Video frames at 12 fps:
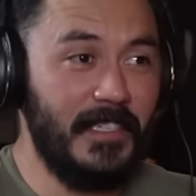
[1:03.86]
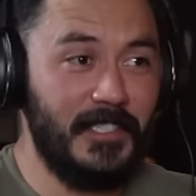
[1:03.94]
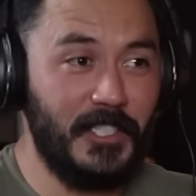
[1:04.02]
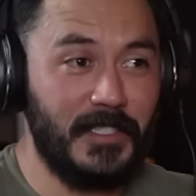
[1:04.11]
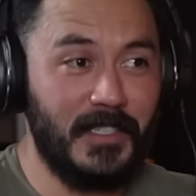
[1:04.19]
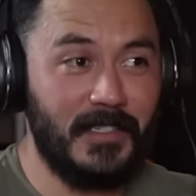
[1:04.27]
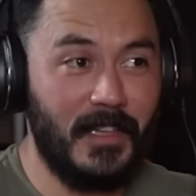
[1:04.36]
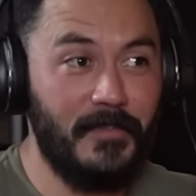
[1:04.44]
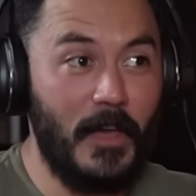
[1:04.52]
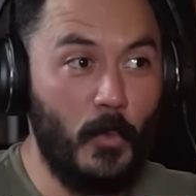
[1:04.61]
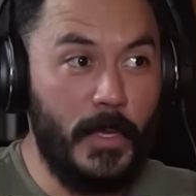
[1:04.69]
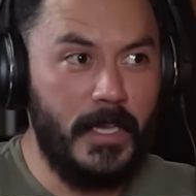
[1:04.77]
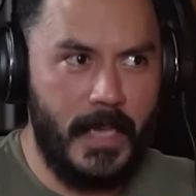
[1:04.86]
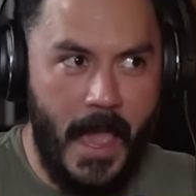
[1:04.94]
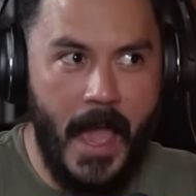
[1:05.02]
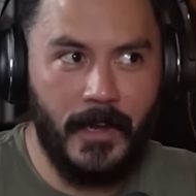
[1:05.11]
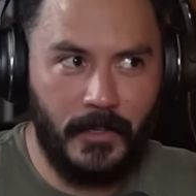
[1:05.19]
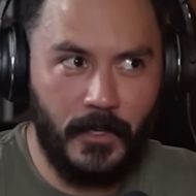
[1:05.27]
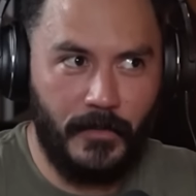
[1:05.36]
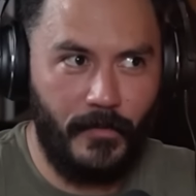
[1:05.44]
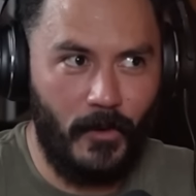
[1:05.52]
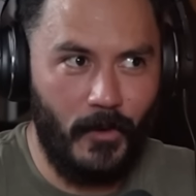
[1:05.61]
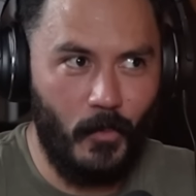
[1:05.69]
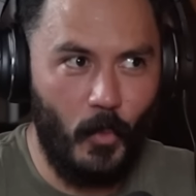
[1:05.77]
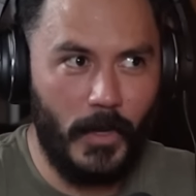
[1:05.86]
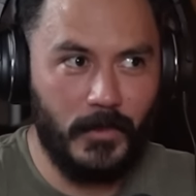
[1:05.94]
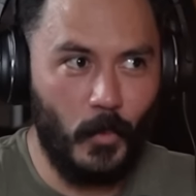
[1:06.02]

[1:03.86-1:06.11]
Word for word: this is just the stuff that we can confirm.